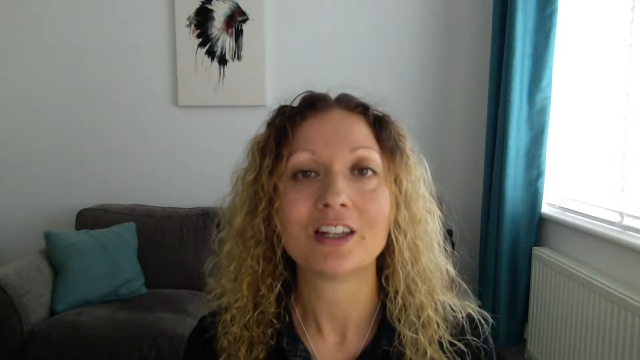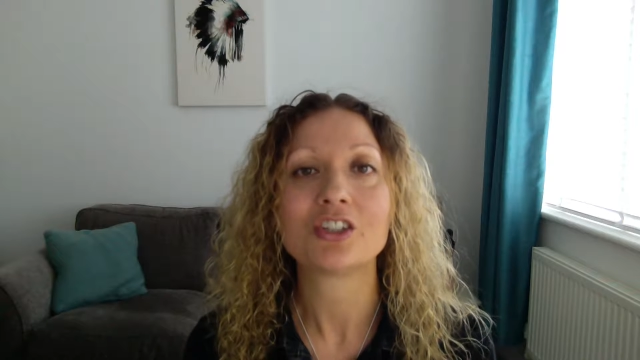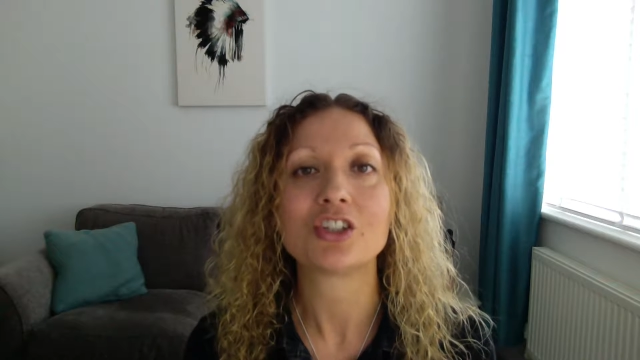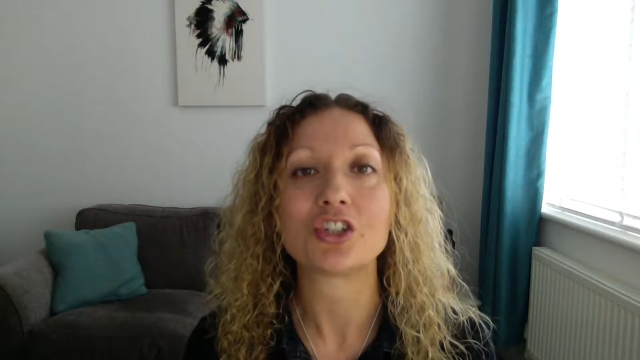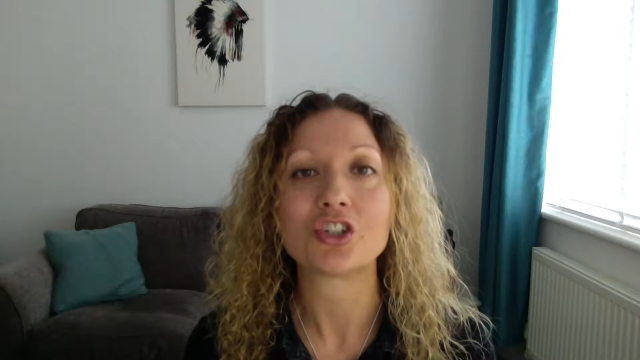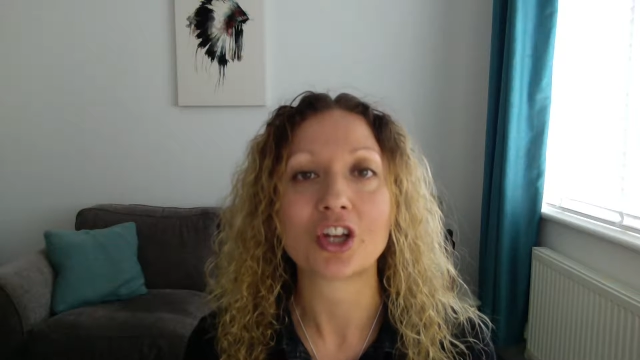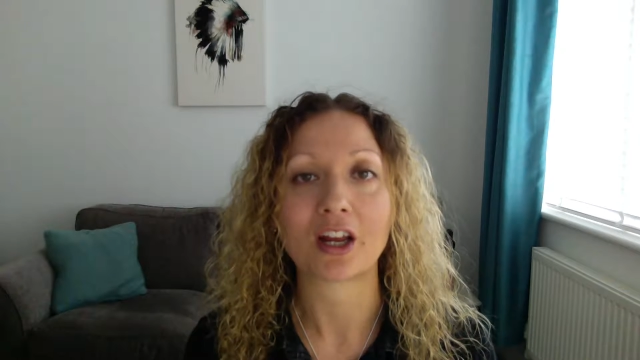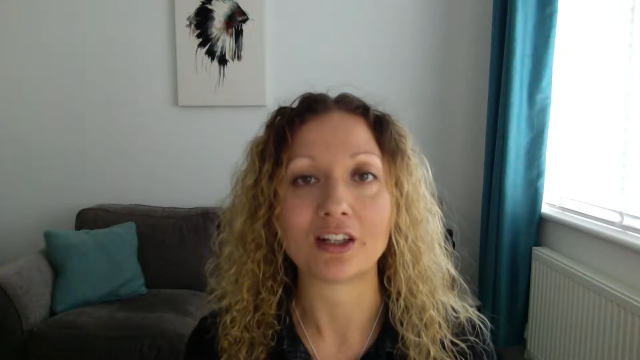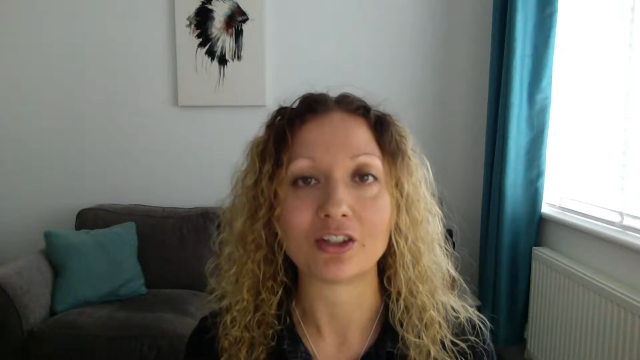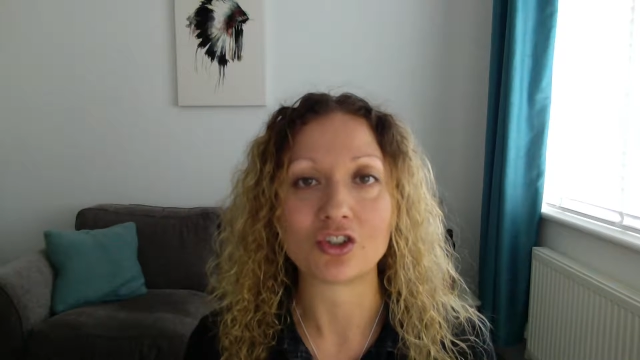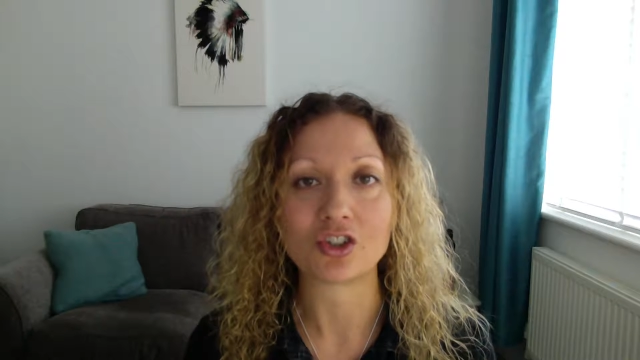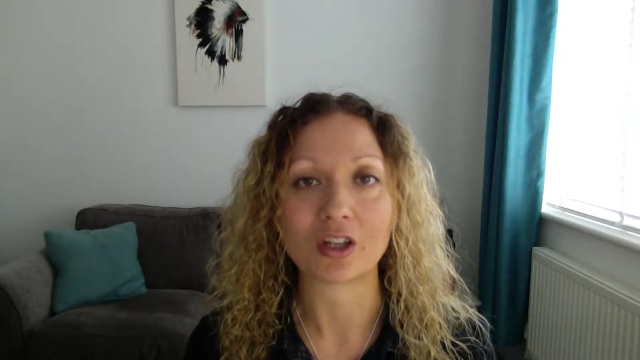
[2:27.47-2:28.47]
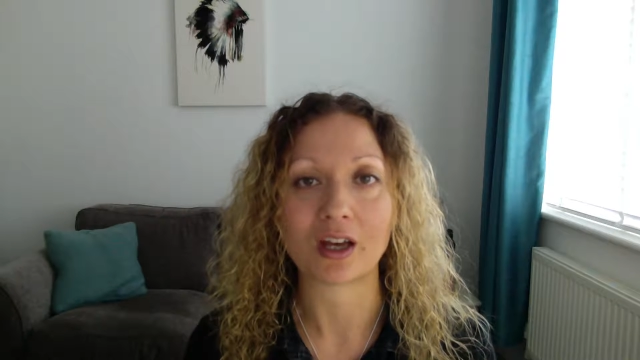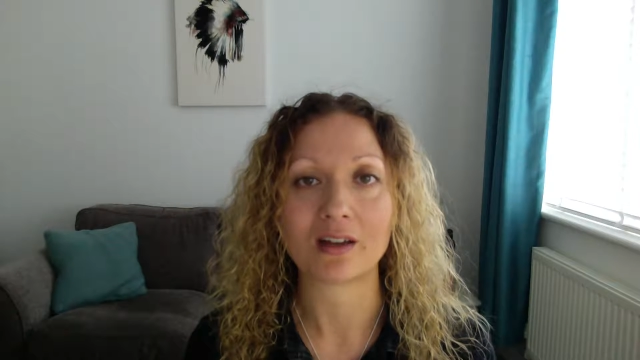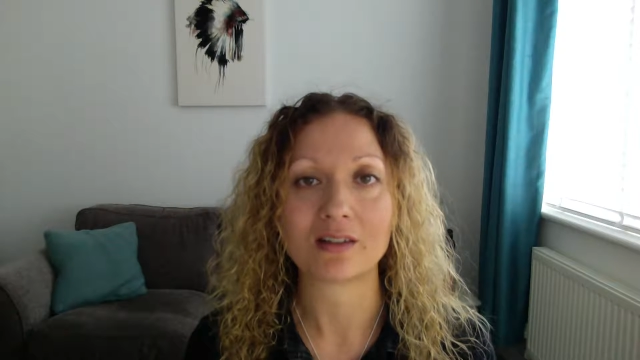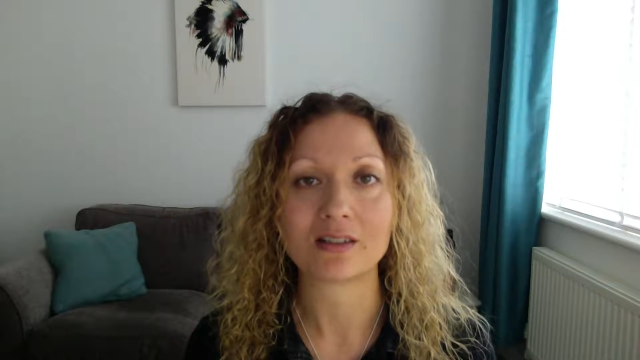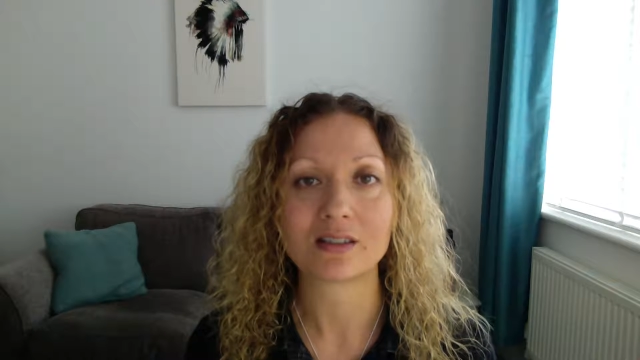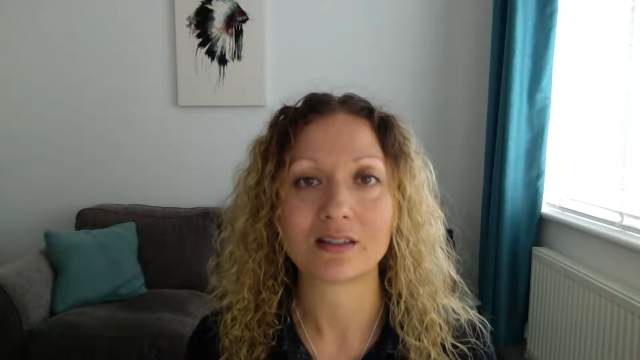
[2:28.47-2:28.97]
to change
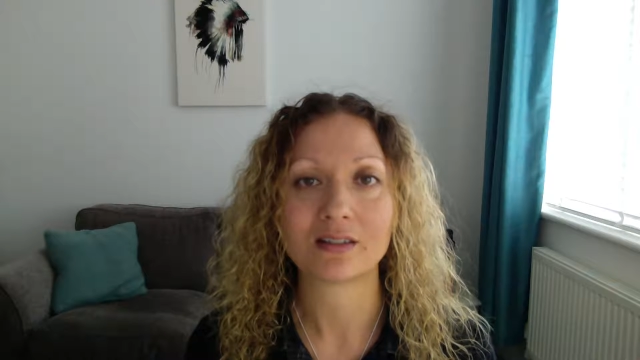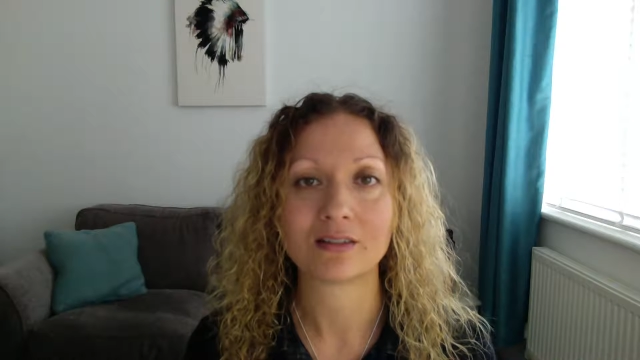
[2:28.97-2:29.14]
that.